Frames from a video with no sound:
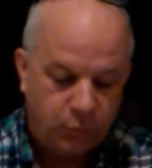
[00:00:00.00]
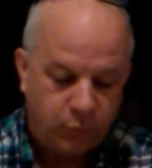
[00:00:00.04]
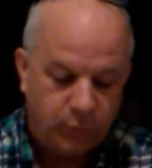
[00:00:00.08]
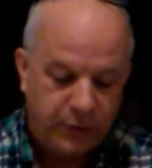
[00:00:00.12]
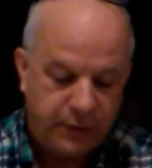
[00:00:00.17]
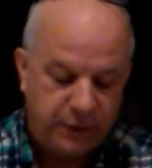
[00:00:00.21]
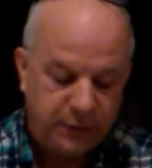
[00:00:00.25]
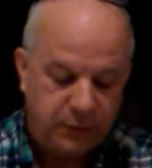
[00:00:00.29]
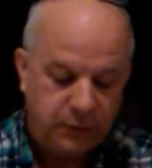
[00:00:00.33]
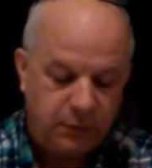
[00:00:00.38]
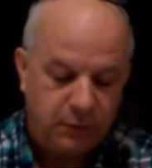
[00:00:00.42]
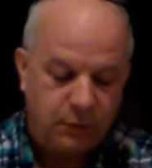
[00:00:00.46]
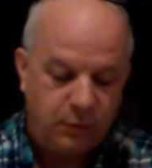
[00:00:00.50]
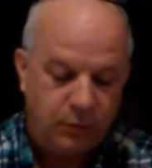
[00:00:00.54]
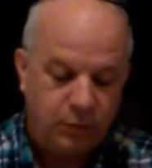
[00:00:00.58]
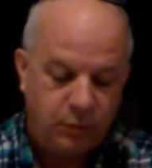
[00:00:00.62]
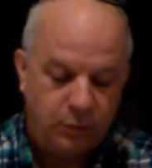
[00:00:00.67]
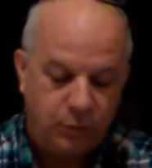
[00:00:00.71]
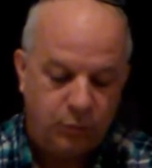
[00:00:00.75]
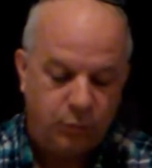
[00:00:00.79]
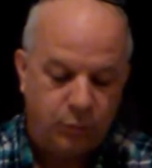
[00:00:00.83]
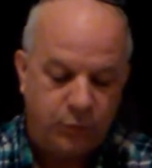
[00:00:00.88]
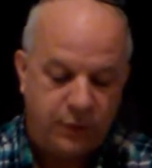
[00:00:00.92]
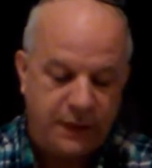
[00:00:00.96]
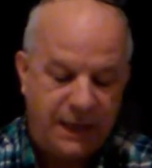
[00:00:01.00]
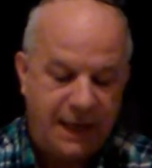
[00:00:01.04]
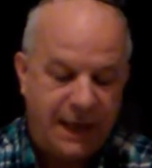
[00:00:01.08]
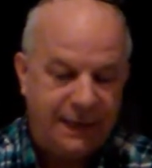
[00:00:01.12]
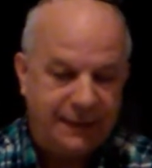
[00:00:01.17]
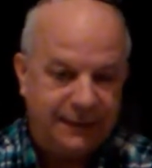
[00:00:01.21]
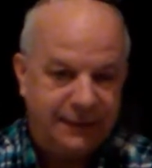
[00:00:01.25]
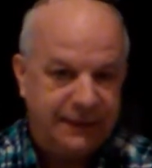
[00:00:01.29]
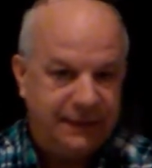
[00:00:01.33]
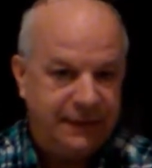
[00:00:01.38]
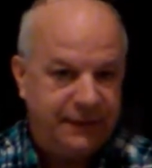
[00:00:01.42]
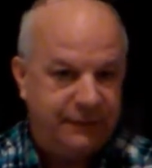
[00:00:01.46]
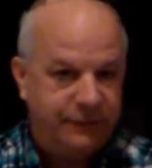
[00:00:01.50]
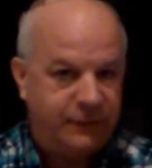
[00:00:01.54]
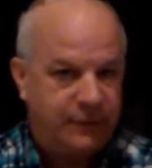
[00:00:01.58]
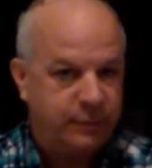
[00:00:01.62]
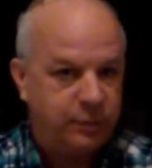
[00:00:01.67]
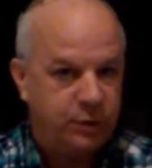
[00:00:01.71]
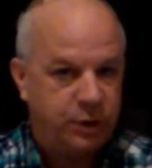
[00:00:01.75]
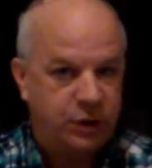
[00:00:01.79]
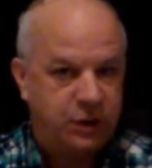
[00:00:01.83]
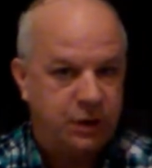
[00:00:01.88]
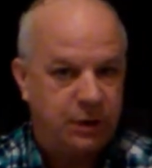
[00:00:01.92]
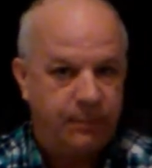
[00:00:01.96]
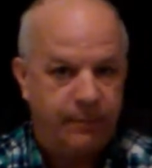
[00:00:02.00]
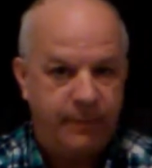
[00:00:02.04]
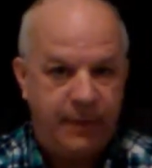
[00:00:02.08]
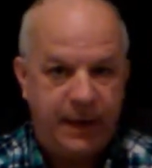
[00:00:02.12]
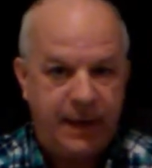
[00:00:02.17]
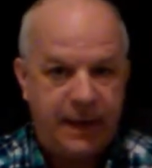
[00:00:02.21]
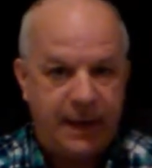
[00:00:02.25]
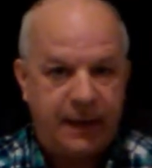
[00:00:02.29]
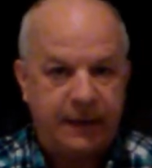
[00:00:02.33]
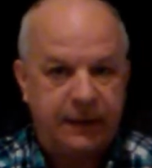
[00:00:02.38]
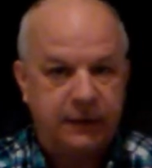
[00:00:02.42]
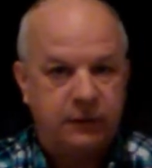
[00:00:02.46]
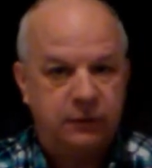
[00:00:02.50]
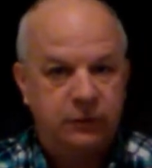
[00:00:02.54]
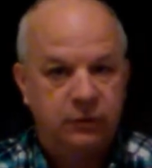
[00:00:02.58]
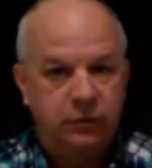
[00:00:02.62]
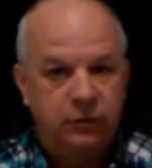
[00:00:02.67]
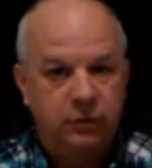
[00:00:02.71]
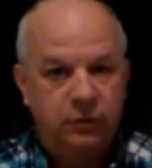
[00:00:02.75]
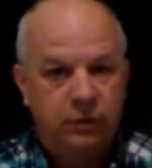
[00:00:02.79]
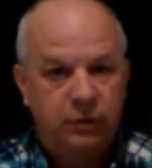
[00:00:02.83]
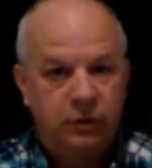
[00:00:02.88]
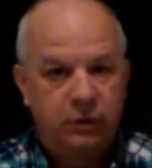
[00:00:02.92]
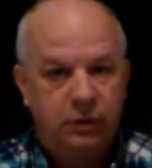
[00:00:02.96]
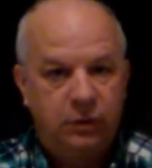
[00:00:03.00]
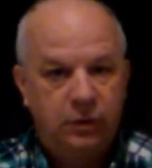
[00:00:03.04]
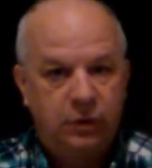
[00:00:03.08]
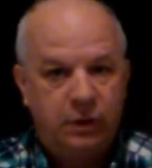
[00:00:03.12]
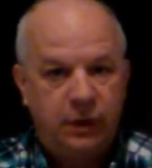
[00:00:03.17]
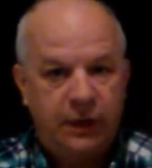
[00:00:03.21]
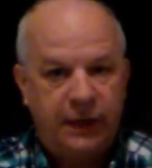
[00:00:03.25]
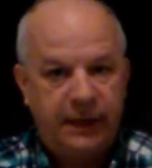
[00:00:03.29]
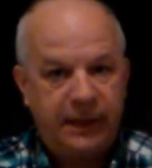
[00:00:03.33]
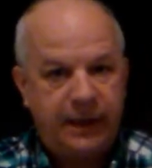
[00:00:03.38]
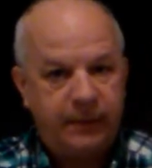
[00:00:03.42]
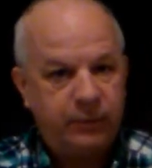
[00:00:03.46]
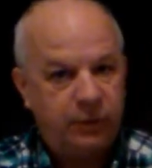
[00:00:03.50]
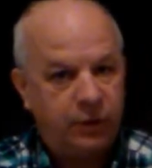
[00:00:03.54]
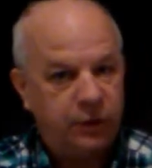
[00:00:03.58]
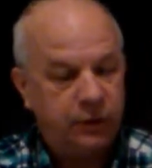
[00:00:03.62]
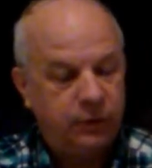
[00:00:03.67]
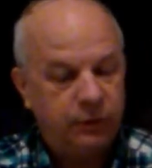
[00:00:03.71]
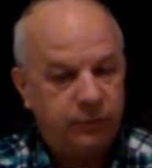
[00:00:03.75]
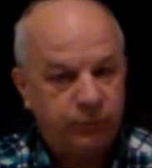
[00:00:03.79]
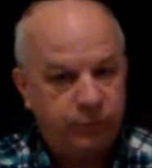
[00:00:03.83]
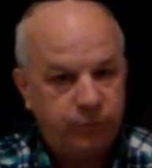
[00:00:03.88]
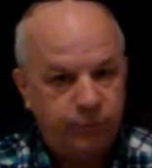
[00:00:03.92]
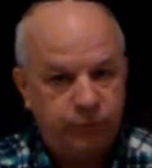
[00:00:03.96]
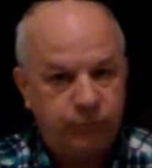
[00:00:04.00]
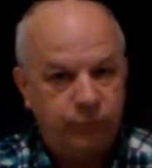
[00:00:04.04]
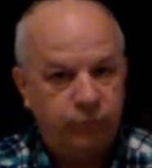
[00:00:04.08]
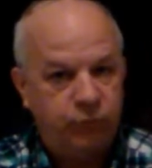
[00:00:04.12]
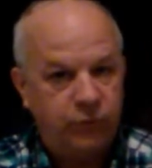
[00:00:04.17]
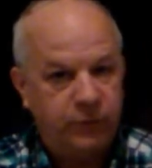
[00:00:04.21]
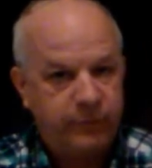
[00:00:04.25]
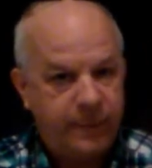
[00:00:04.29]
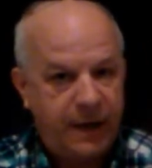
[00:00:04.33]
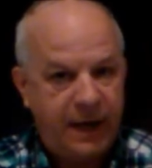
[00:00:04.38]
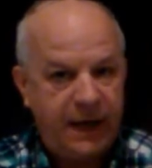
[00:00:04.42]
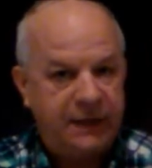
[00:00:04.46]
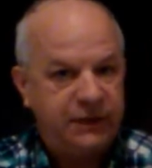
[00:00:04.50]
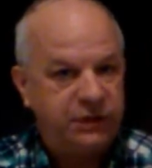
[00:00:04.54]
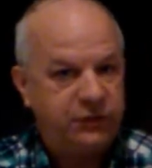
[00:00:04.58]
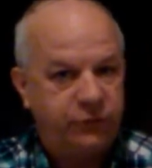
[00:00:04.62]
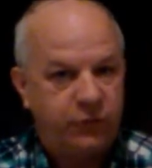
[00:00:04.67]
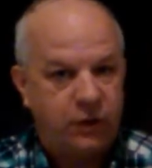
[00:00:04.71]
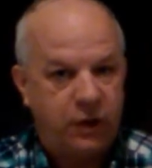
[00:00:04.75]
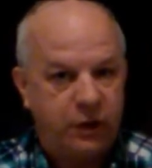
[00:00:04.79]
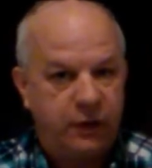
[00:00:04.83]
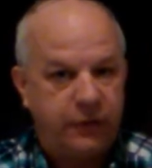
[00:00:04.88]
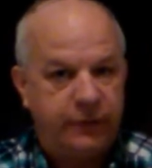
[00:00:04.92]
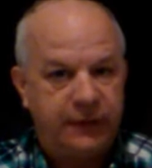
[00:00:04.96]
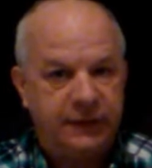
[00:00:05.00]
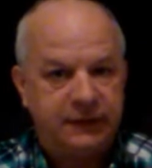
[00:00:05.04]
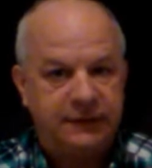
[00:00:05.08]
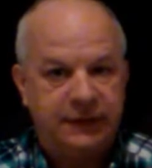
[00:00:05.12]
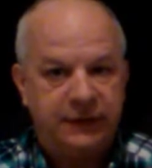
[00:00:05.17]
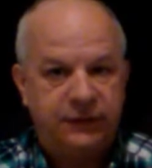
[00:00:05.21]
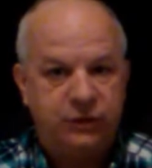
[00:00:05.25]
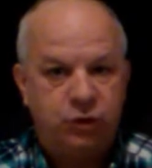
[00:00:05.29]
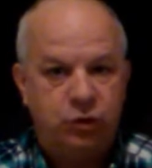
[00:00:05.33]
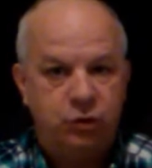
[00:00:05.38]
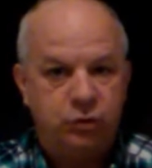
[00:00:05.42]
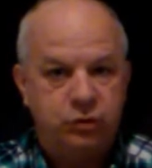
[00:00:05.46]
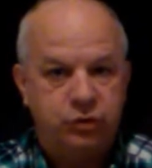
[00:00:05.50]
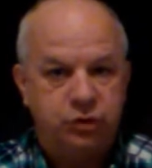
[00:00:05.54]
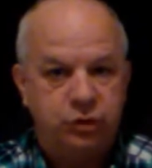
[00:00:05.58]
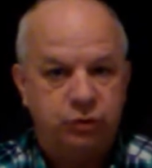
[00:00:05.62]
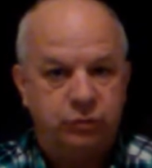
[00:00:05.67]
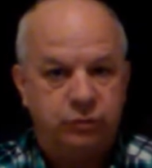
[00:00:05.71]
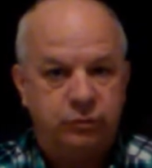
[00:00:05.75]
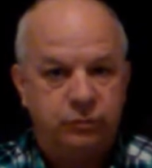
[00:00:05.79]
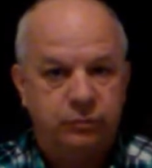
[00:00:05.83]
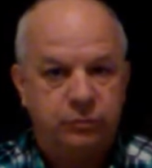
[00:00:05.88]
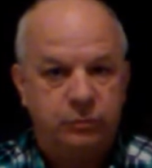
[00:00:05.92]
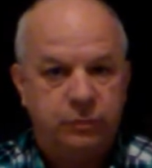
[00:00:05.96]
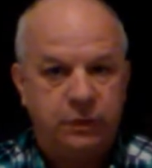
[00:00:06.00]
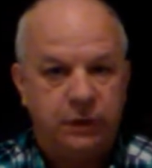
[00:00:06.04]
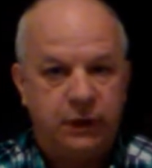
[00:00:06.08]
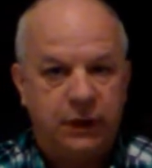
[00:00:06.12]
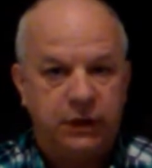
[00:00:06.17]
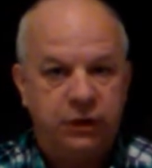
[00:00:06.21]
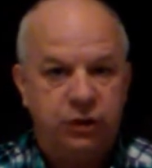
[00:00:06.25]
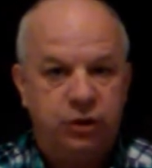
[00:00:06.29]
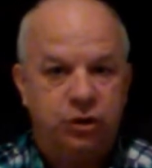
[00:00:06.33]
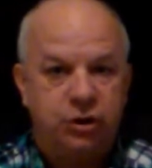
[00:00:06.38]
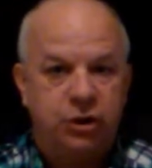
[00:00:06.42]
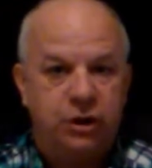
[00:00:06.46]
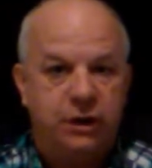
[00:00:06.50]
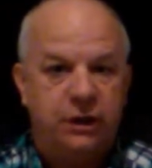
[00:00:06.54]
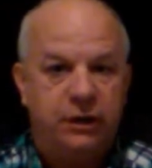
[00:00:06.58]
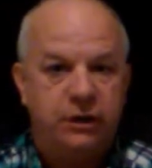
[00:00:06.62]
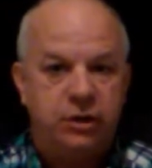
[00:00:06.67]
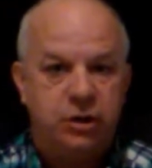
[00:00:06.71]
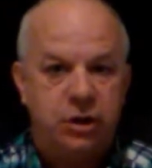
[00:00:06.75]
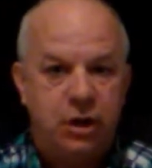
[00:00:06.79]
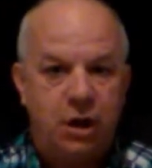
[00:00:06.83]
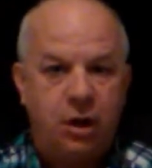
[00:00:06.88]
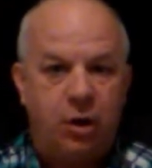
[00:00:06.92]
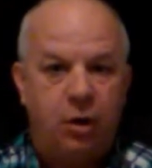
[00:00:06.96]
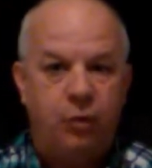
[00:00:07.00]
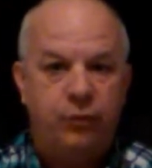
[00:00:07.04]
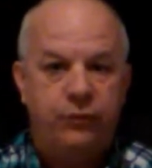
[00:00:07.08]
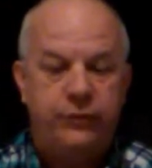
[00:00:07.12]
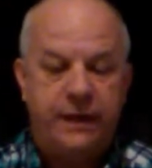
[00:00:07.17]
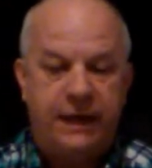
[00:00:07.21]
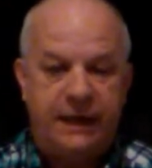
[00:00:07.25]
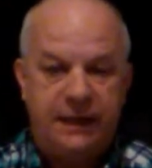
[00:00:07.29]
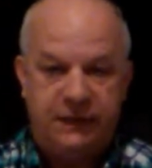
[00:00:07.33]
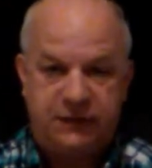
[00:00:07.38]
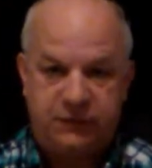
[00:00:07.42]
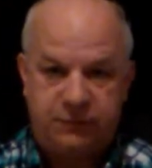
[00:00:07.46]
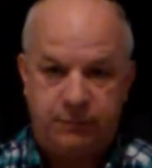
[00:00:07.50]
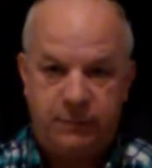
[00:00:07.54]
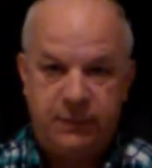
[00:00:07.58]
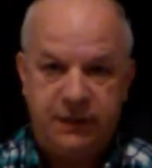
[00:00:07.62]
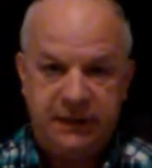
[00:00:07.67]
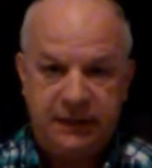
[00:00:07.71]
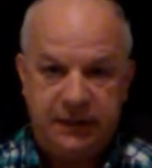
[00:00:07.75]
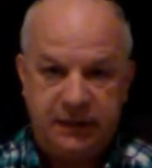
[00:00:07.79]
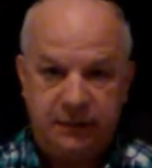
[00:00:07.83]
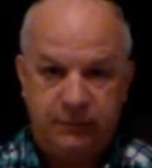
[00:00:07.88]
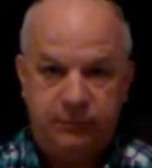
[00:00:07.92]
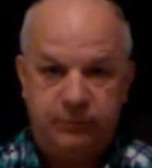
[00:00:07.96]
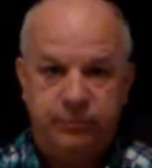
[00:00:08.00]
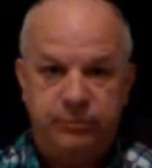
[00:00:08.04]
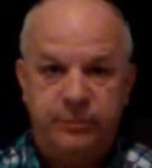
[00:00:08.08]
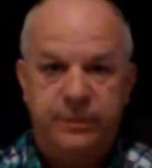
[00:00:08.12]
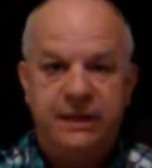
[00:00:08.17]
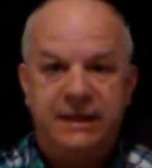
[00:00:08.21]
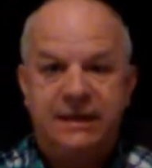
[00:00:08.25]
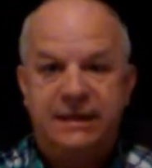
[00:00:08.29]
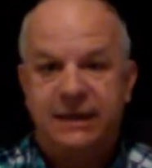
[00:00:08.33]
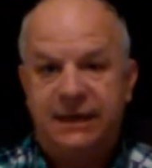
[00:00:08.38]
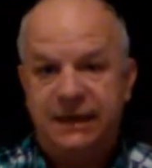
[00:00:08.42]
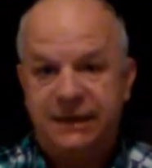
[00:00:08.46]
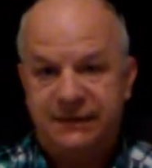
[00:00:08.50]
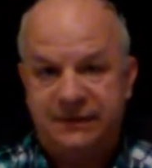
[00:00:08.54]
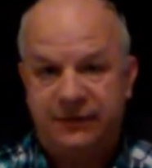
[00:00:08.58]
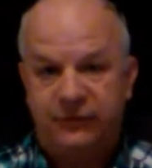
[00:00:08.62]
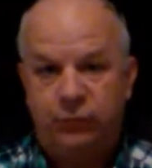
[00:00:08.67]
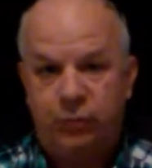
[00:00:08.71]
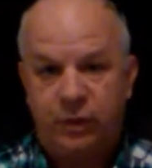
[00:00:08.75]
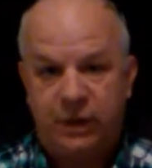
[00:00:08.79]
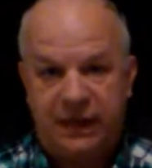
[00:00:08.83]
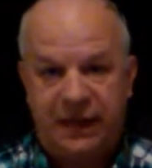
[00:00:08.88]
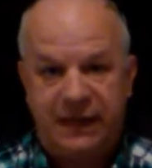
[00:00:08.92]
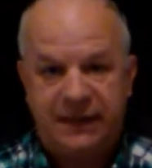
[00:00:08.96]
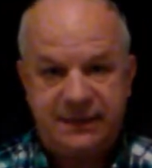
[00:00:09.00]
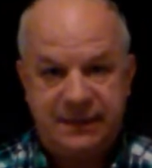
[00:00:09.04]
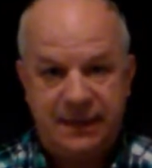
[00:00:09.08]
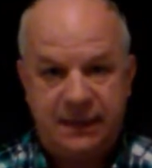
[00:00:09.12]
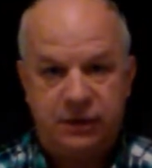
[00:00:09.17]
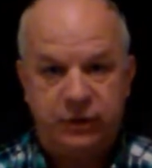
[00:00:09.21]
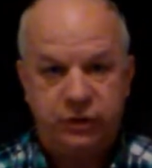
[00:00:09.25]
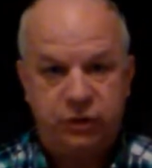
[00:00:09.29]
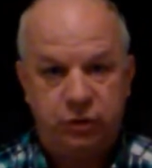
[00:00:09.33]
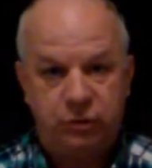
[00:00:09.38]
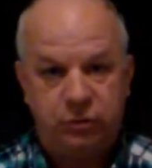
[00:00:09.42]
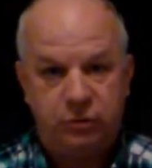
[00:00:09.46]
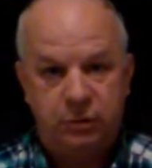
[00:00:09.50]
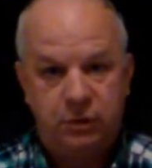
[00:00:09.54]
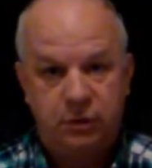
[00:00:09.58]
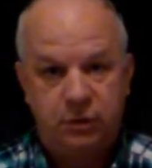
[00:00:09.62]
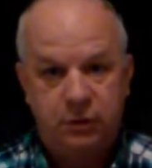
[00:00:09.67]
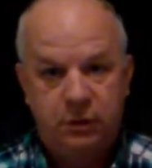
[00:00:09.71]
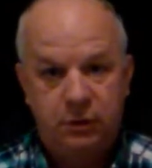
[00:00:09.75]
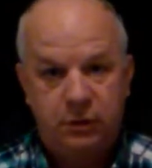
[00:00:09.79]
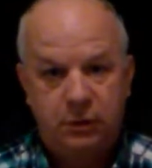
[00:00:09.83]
when, when I leave, I'm going to come back. And I'm going to remind you of all the things I told you. And you're going to know that it's me because of what I tell you.